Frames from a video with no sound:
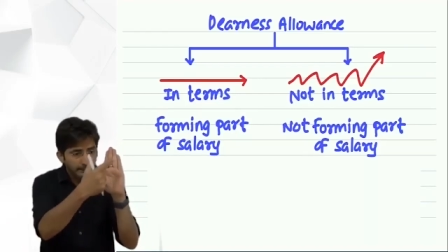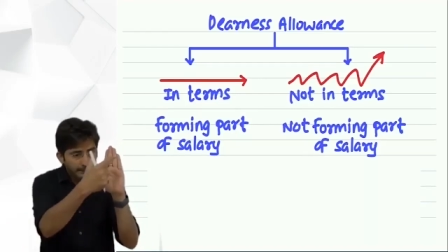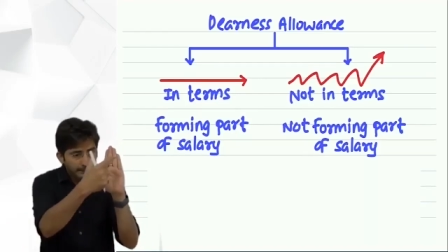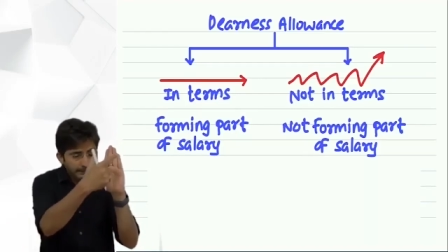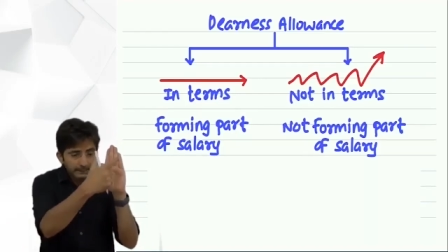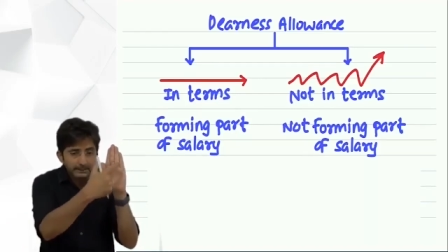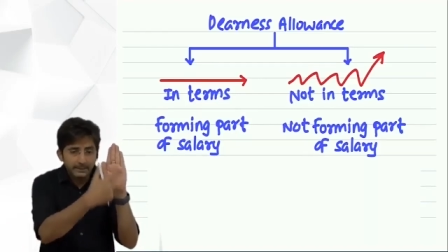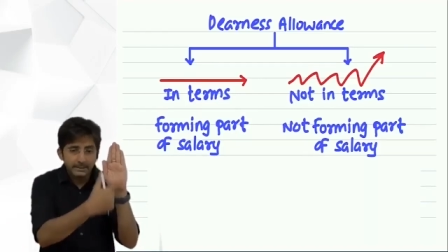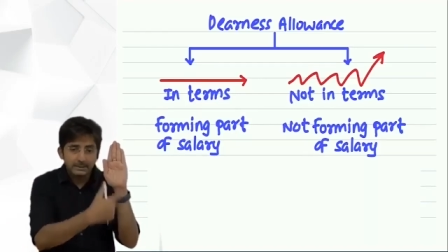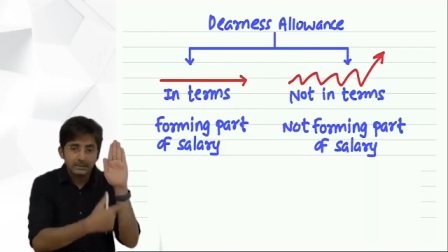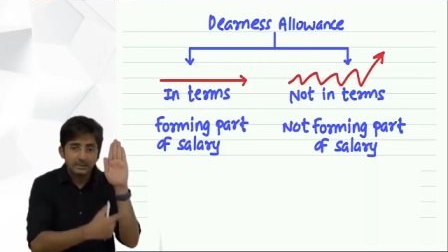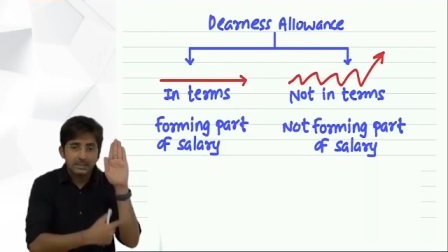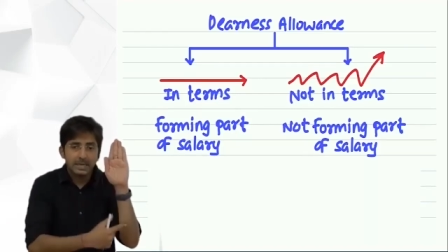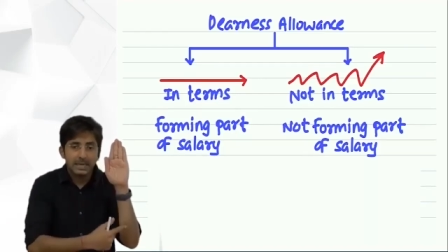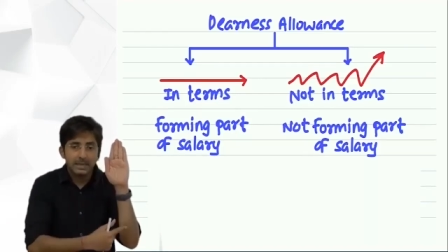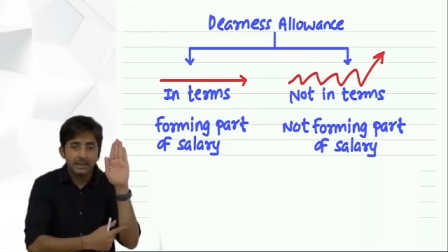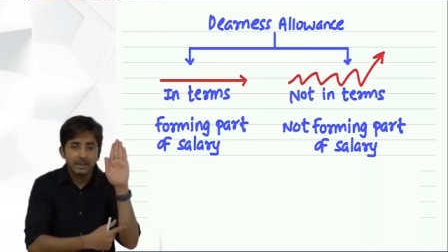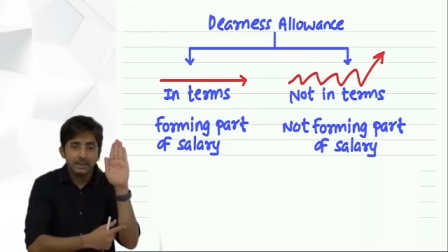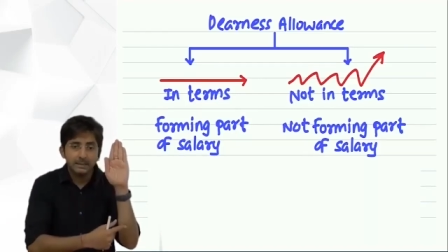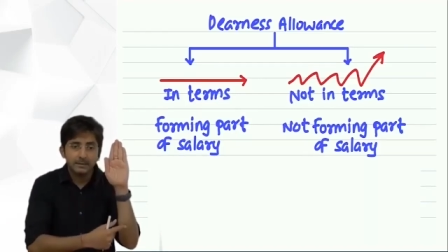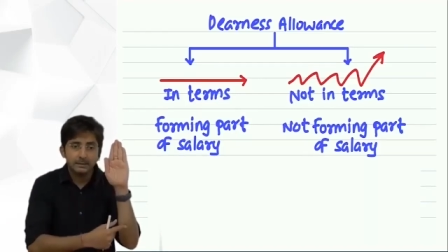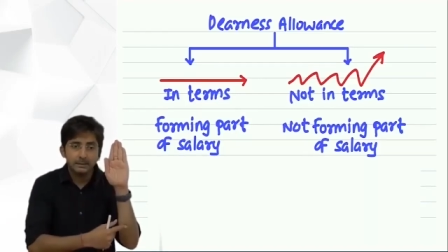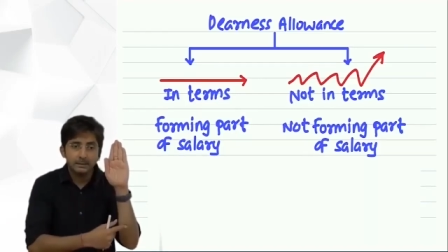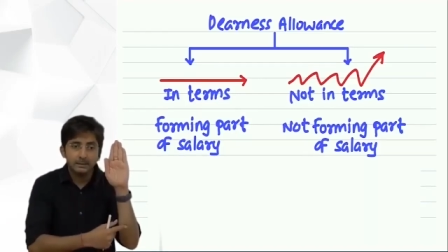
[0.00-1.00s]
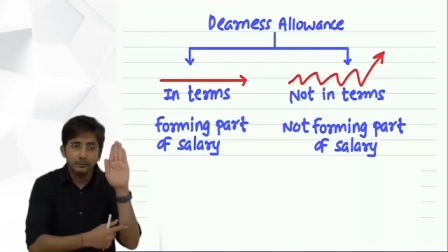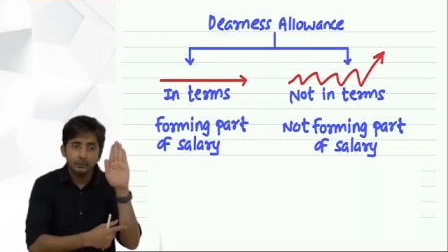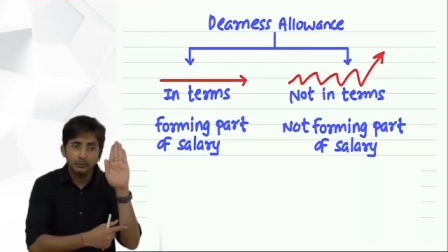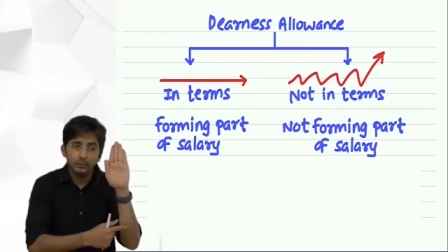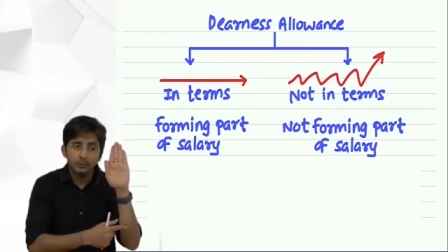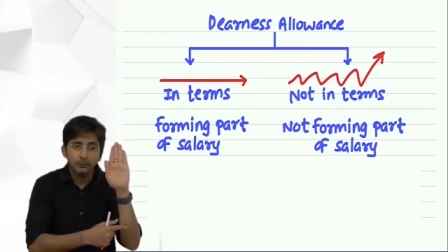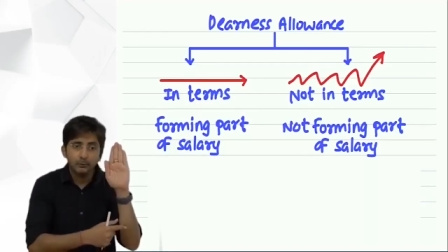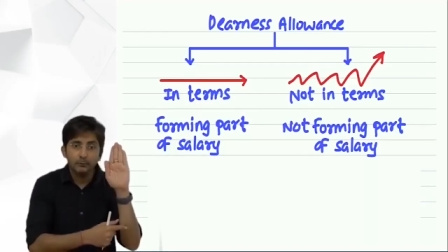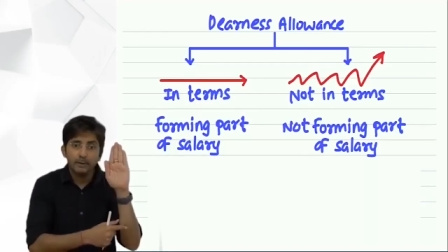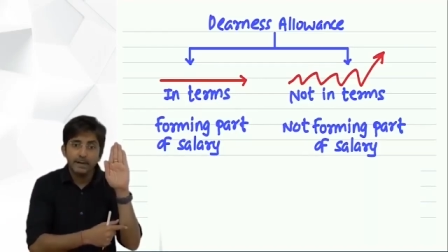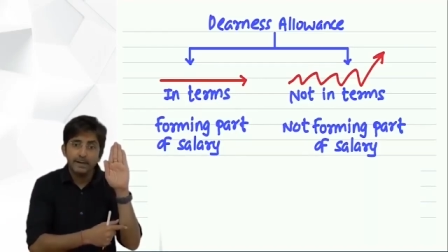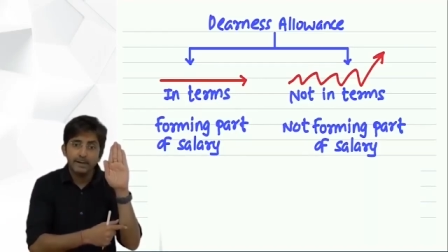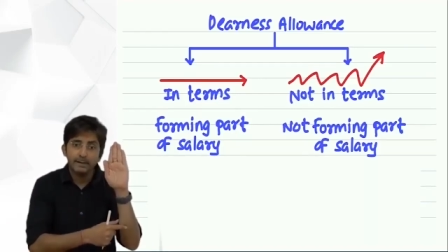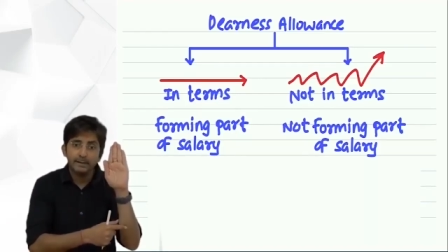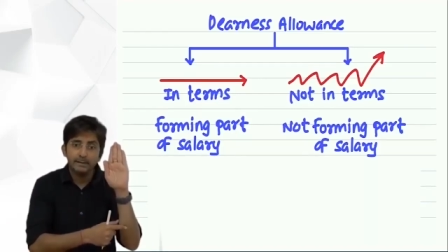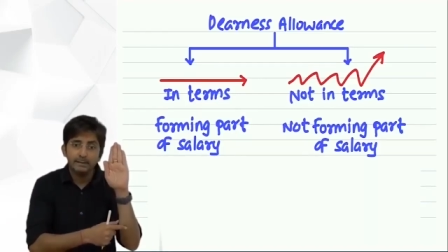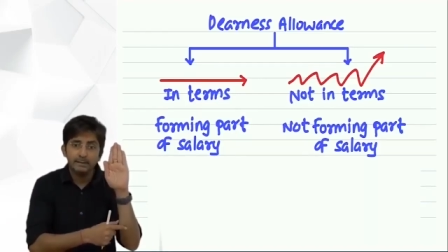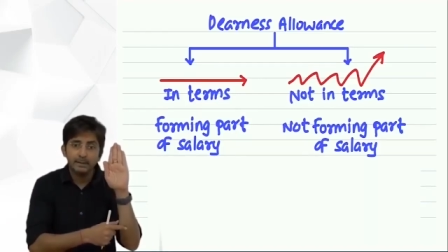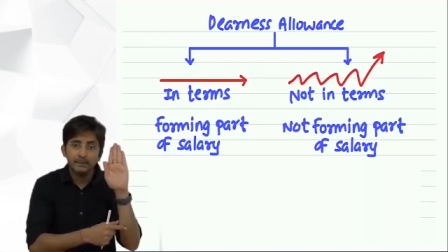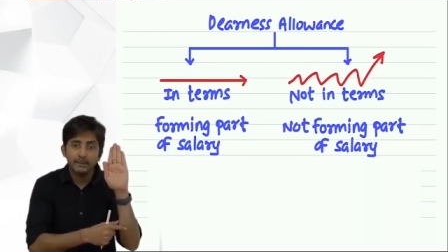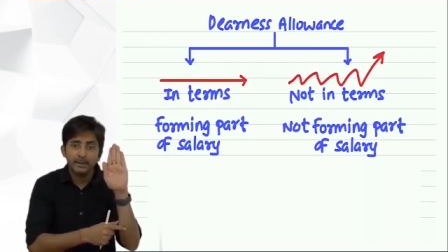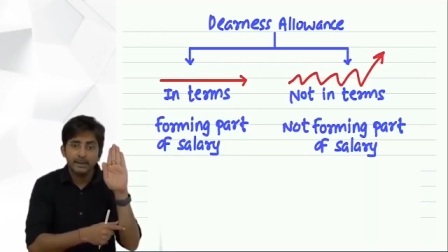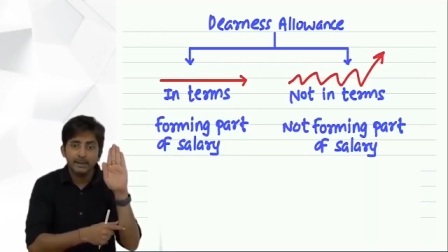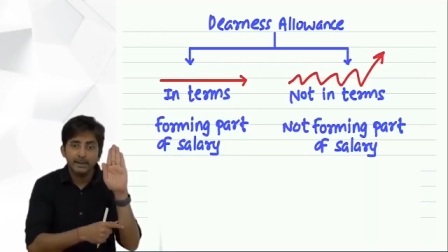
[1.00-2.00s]
In this salary slip you will find a
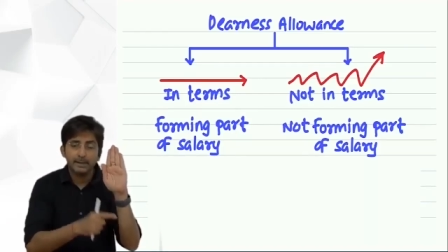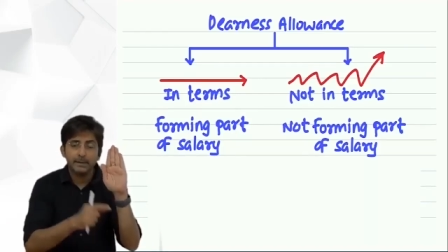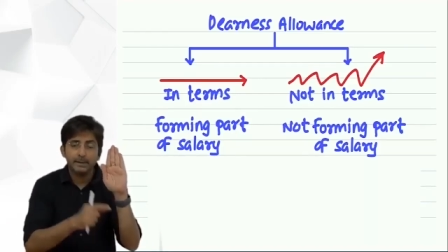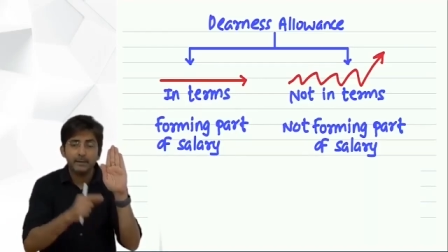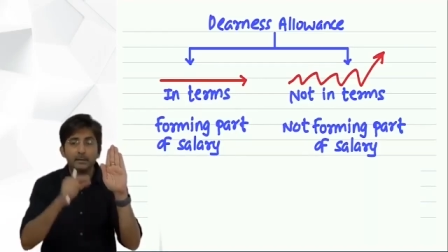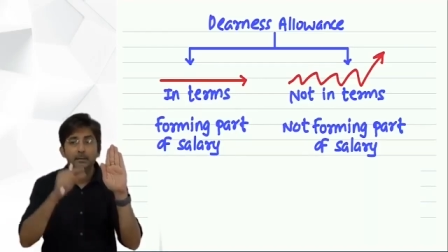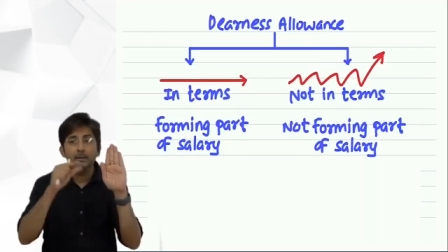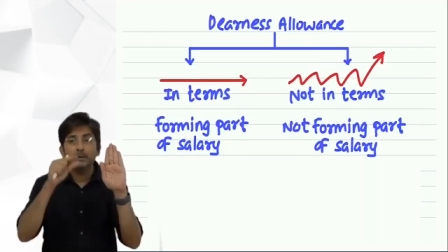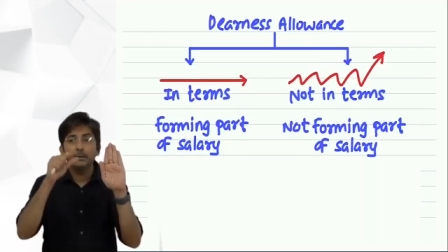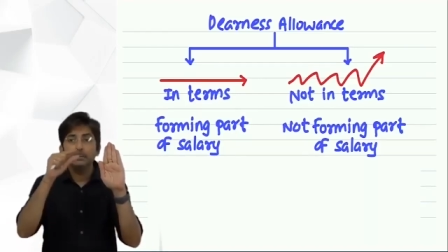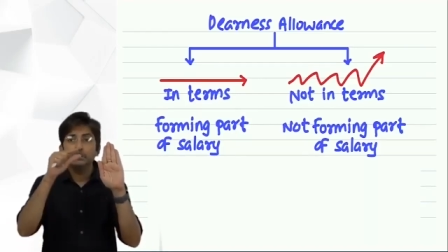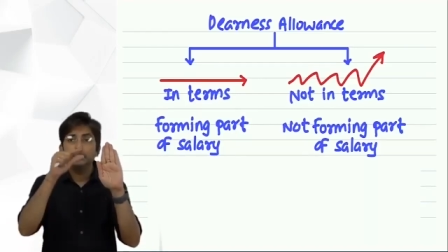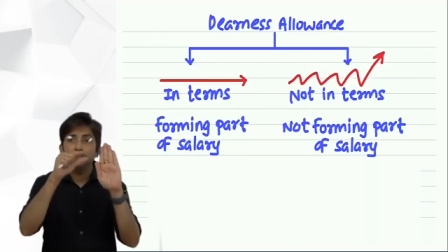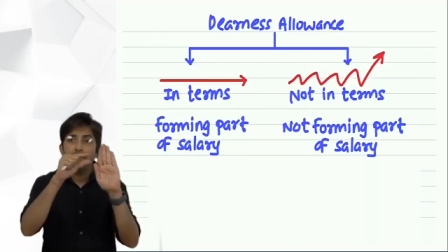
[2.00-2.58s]
separate item.